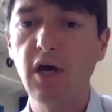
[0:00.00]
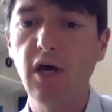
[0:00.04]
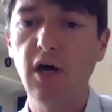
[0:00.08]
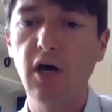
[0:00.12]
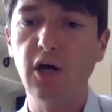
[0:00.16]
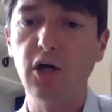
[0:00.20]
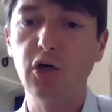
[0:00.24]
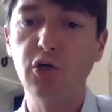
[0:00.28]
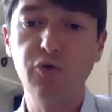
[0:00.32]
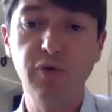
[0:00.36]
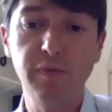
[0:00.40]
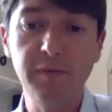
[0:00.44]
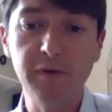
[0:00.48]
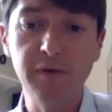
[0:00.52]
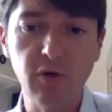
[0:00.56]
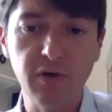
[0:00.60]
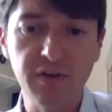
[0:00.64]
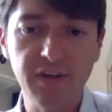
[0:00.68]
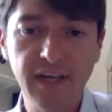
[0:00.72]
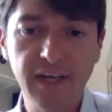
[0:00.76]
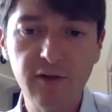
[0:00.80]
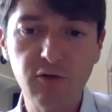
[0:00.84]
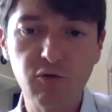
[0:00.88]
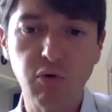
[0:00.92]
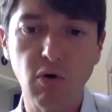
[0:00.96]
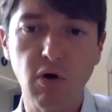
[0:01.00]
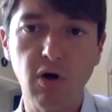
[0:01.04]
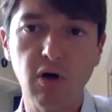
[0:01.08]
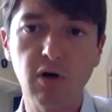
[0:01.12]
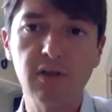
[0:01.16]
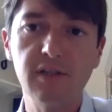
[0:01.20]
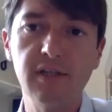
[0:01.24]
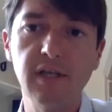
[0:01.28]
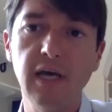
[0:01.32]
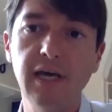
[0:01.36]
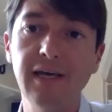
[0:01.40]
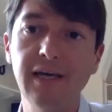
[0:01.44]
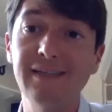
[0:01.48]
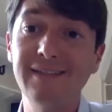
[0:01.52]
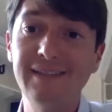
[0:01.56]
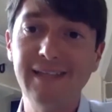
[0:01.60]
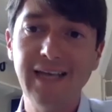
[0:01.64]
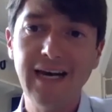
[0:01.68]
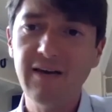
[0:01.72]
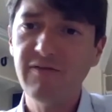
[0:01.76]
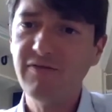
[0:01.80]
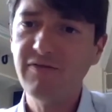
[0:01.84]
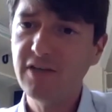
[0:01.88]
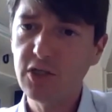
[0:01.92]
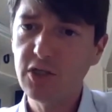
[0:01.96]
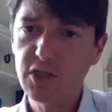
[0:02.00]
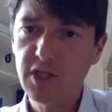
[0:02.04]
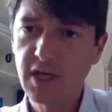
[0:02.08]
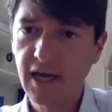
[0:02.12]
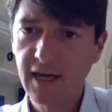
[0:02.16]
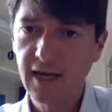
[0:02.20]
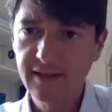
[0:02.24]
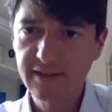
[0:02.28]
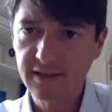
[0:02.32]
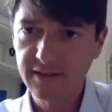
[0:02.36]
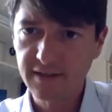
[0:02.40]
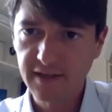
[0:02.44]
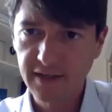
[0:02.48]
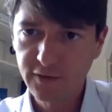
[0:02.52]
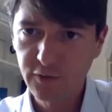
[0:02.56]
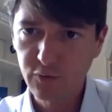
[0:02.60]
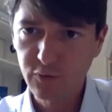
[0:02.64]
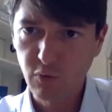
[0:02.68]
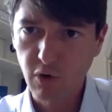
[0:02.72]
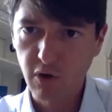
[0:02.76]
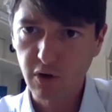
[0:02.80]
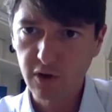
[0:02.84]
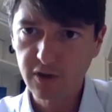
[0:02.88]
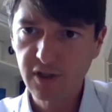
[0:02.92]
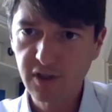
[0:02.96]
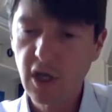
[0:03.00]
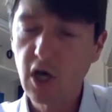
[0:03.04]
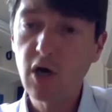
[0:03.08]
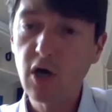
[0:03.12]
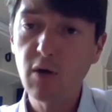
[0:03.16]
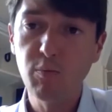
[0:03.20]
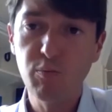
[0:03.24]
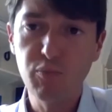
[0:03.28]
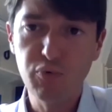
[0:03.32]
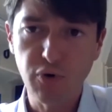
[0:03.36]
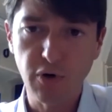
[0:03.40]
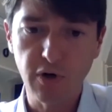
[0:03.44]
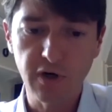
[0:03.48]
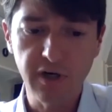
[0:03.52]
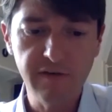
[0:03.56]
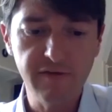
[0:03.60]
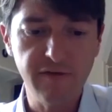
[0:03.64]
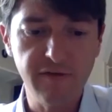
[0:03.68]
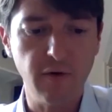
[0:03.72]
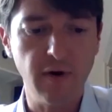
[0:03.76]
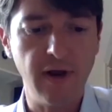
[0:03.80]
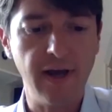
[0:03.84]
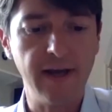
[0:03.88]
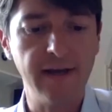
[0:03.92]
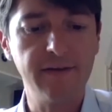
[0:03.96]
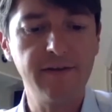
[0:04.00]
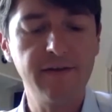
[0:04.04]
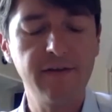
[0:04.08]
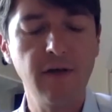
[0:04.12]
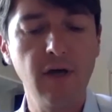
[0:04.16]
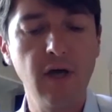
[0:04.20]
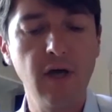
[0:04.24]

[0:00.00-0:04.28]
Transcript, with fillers: uh, criminal networks, Salafi jihadi networks proliferate.